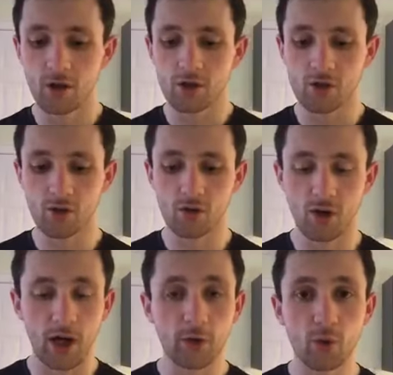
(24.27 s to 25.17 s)

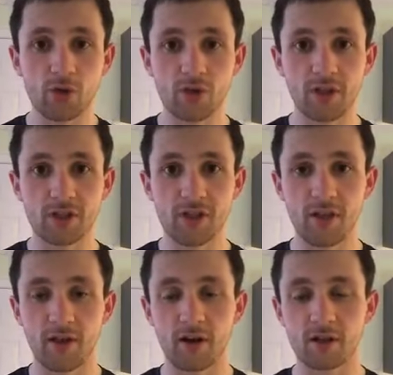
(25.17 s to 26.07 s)
So I'd also like to
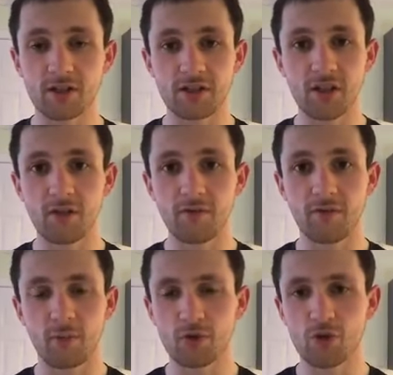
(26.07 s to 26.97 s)
say thanks to
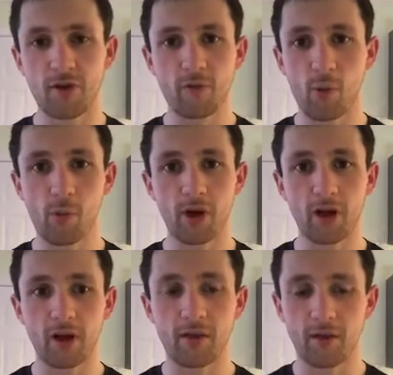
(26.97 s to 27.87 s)
Steve. I'm sure everyone would
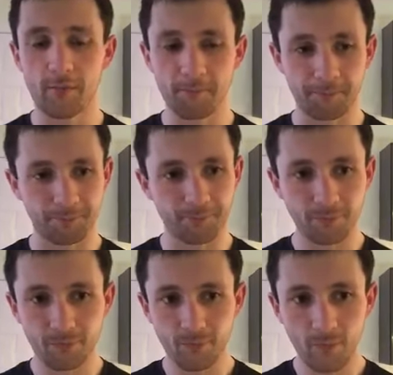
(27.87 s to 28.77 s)
agree that
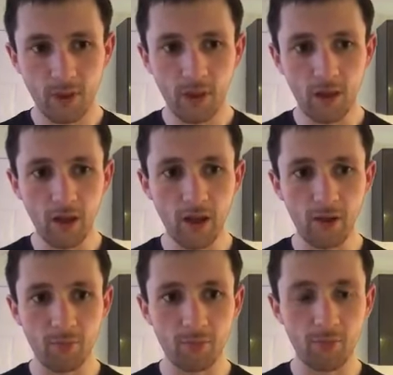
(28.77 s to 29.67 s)
you
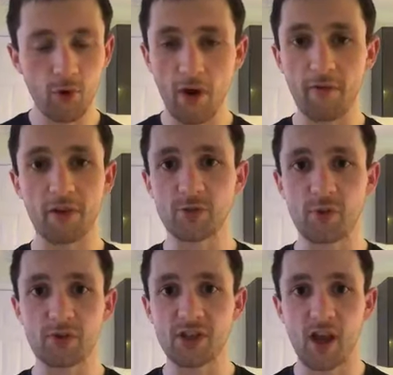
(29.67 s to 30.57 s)
know, everything's
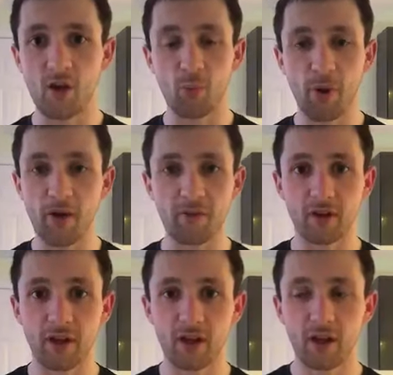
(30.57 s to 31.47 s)
been set up
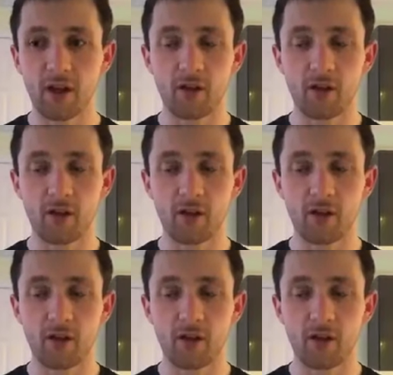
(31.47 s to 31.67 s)
perfectly.